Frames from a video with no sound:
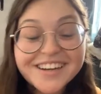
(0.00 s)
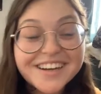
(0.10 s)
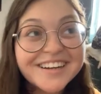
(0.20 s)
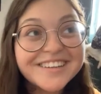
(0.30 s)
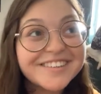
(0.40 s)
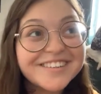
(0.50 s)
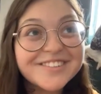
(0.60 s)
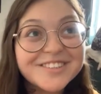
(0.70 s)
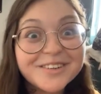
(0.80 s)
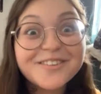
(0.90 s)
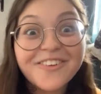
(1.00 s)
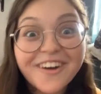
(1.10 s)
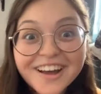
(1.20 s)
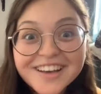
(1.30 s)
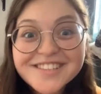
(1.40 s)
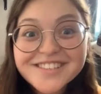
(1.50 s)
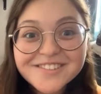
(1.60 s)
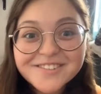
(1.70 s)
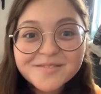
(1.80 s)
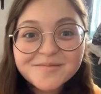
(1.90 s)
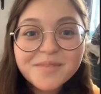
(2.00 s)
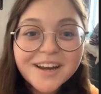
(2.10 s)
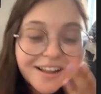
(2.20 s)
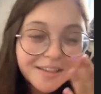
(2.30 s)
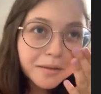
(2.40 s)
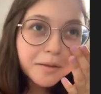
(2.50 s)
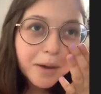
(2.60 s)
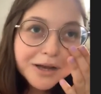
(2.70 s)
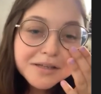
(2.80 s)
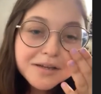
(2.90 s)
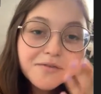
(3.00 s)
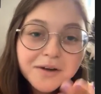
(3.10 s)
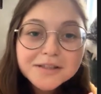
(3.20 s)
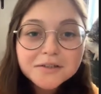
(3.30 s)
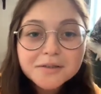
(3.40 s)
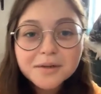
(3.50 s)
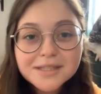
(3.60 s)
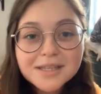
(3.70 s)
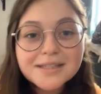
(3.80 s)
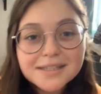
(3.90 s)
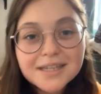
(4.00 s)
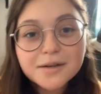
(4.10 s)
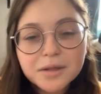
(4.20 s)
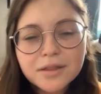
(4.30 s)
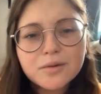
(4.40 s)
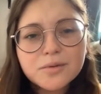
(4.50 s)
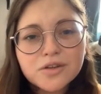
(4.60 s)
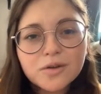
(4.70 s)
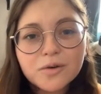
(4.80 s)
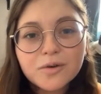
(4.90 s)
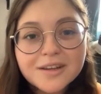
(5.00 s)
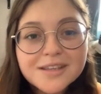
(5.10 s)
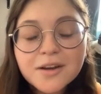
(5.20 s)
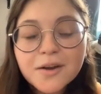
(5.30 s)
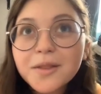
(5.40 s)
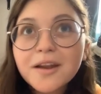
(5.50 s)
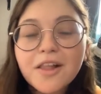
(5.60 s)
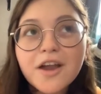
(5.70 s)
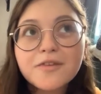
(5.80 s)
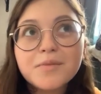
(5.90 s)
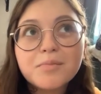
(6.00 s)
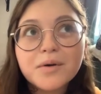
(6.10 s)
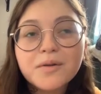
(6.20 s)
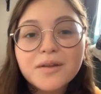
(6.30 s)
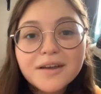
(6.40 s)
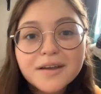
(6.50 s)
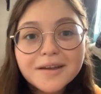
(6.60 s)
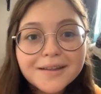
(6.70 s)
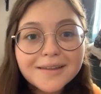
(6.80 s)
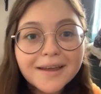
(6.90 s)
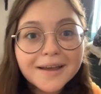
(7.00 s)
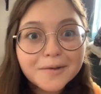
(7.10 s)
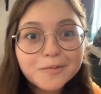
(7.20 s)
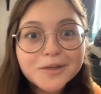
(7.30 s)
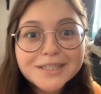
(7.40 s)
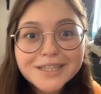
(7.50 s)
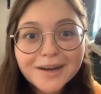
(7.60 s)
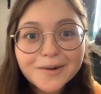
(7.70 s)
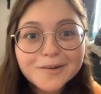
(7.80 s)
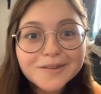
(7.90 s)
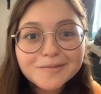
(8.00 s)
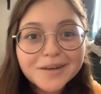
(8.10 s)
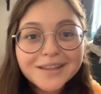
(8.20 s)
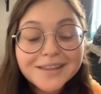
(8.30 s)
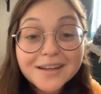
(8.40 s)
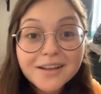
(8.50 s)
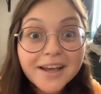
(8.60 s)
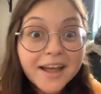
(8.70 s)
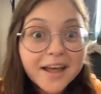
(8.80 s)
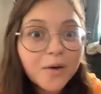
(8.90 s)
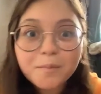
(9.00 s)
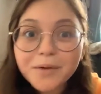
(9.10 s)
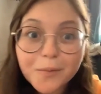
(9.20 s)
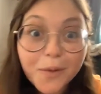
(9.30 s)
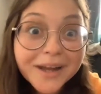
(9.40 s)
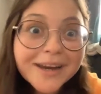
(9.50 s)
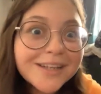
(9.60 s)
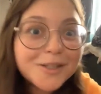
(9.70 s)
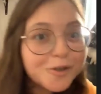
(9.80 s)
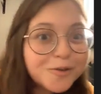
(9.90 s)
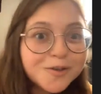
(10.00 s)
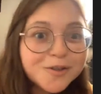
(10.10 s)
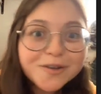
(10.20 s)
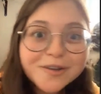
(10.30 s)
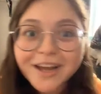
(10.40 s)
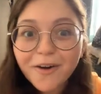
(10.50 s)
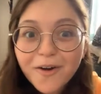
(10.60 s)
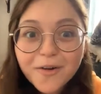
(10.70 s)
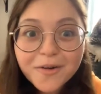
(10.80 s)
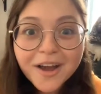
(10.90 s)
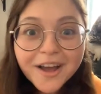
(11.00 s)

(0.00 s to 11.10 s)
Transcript: I don't know, surprise you. But the positive ones are the ones that stick with you too, because I know that a lot of people like reach out when they like, but what can I do? So like, oh,